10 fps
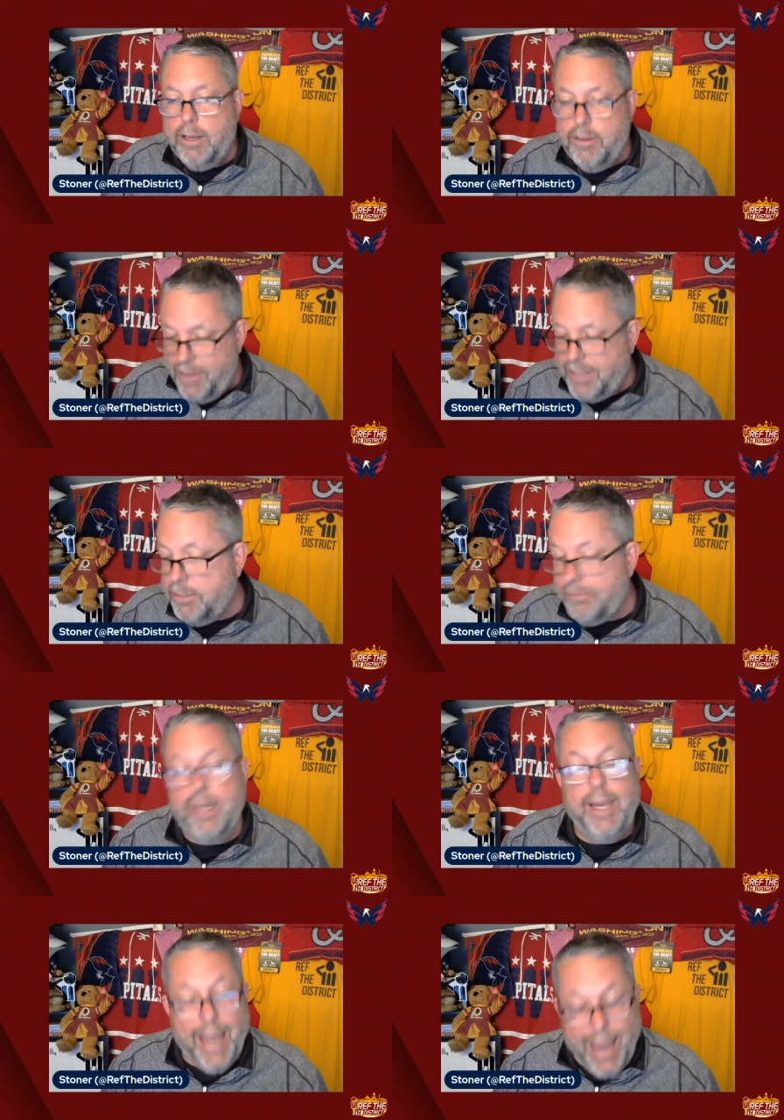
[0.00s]

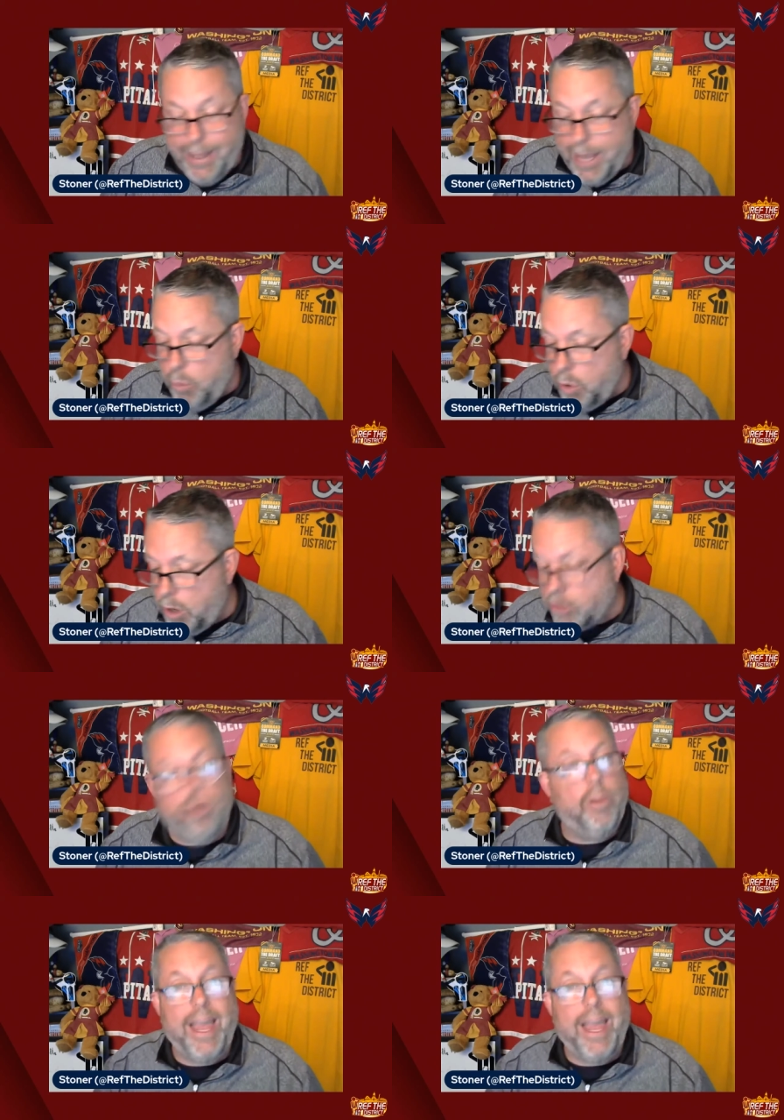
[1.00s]
defensively. And they were. So